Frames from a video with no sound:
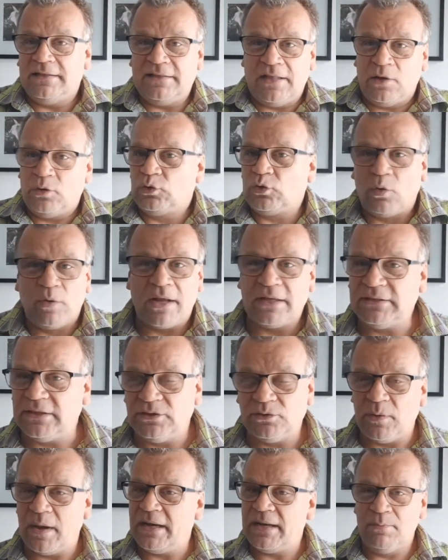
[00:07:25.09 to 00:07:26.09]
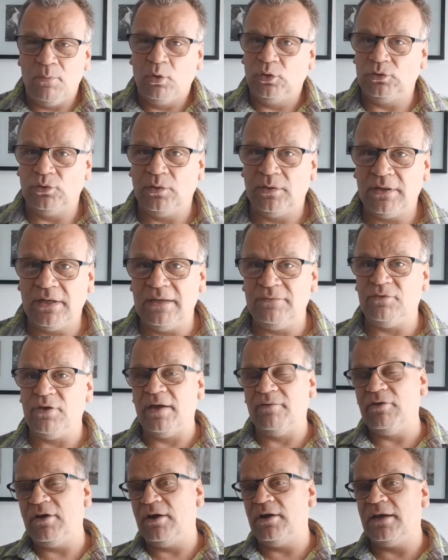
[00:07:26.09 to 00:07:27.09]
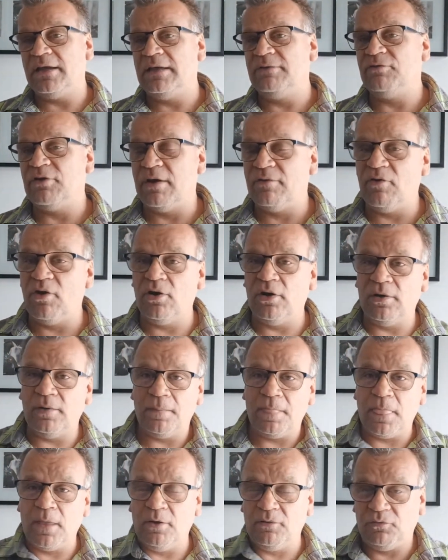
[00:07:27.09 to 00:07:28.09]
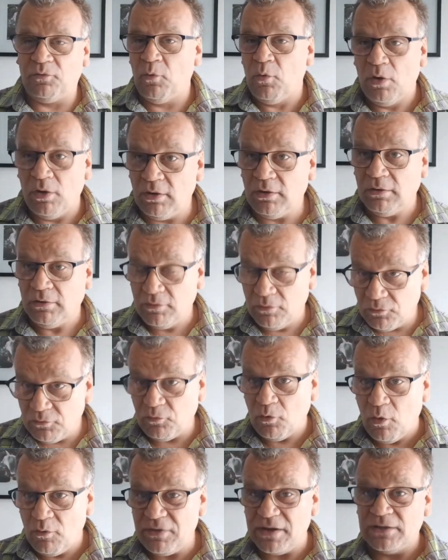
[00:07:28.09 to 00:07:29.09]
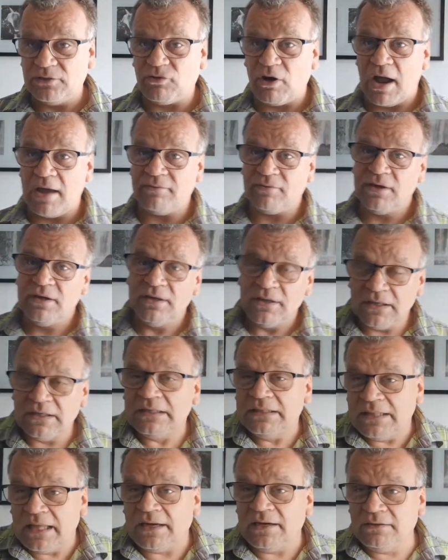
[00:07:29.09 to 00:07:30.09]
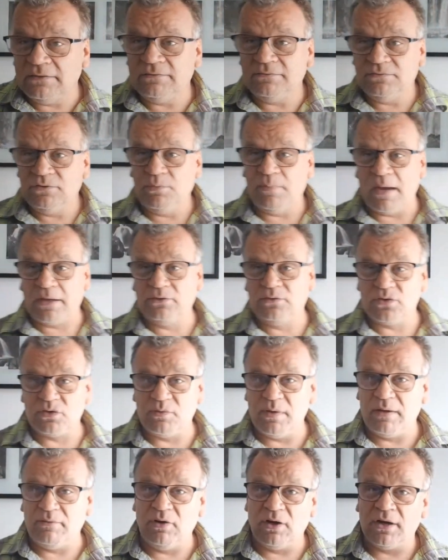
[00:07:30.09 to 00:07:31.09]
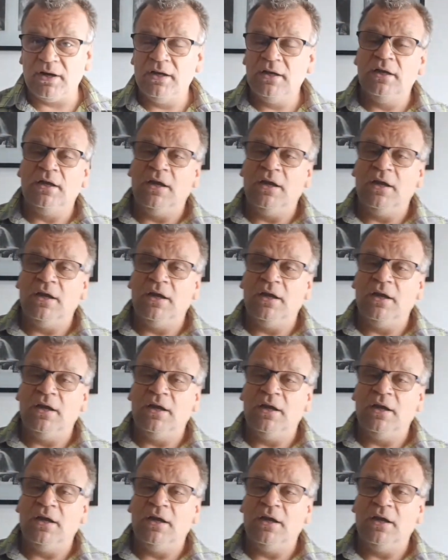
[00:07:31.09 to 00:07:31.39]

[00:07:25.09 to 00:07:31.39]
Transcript: not connected to any motor. If you have a four-wheel drive, then you're back to square one.